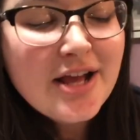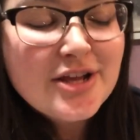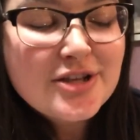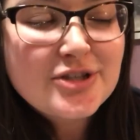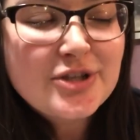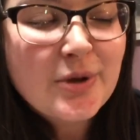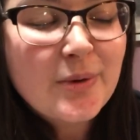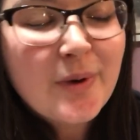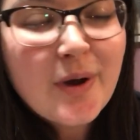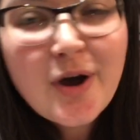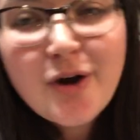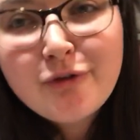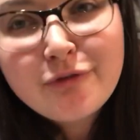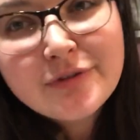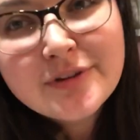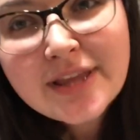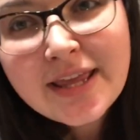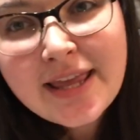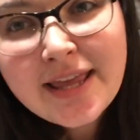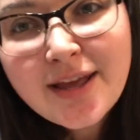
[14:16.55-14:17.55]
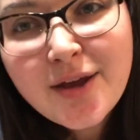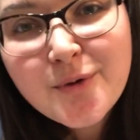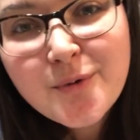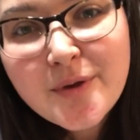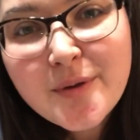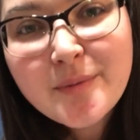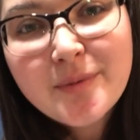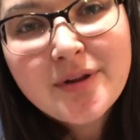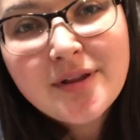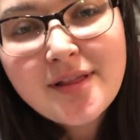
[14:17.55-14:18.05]
So hopefully
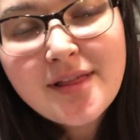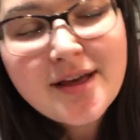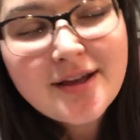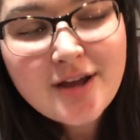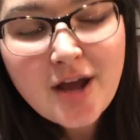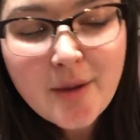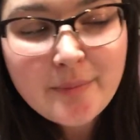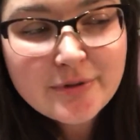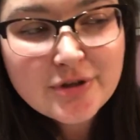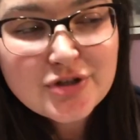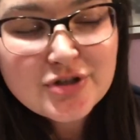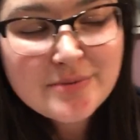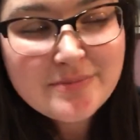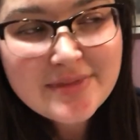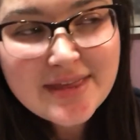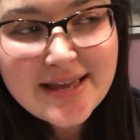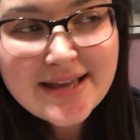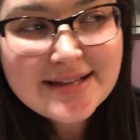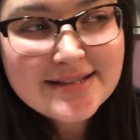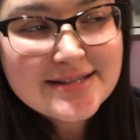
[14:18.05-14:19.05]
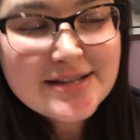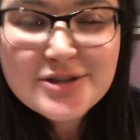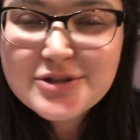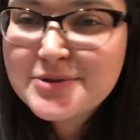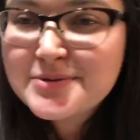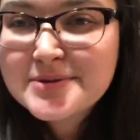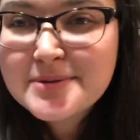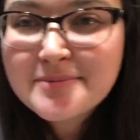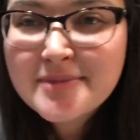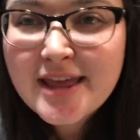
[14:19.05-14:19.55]
we will accomplish some things and
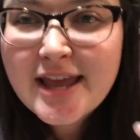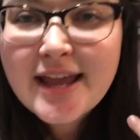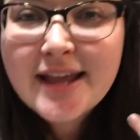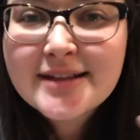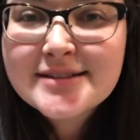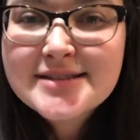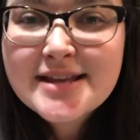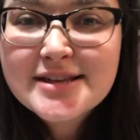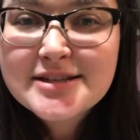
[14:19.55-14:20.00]
do some things,